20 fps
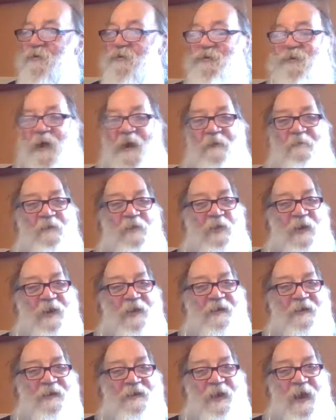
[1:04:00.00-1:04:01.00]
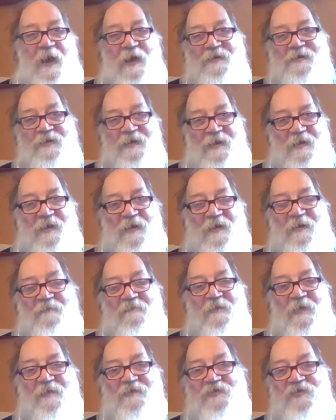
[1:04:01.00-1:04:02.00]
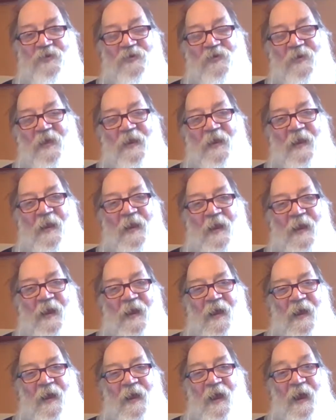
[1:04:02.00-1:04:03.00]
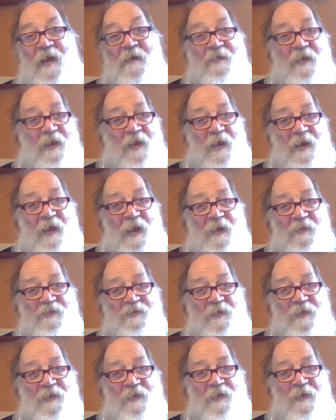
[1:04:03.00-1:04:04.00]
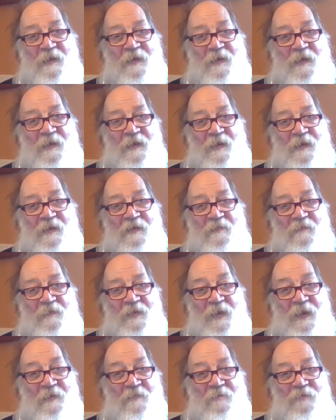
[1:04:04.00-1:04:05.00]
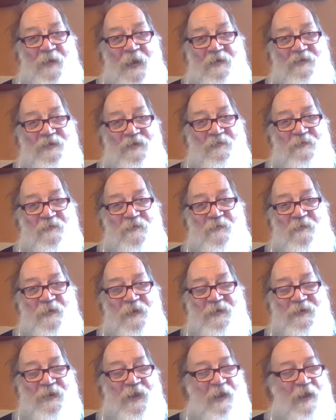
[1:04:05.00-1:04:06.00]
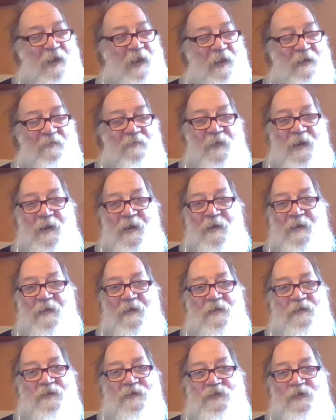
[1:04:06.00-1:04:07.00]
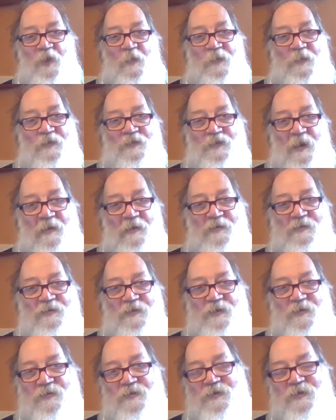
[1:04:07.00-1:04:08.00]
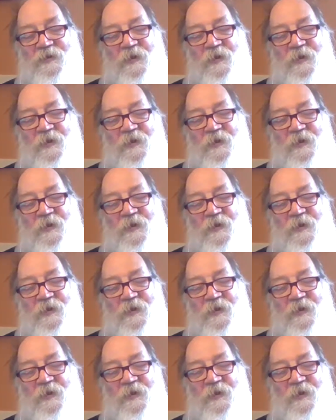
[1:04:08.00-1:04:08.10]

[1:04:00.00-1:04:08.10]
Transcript: John Boy and the Toxic Avenger. And then I got the infection, which they gave me super jungle juice.